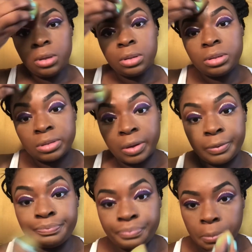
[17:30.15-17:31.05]

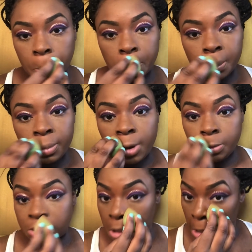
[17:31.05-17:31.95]
So it
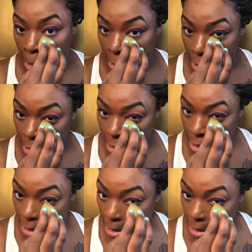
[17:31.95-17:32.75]
should look like this.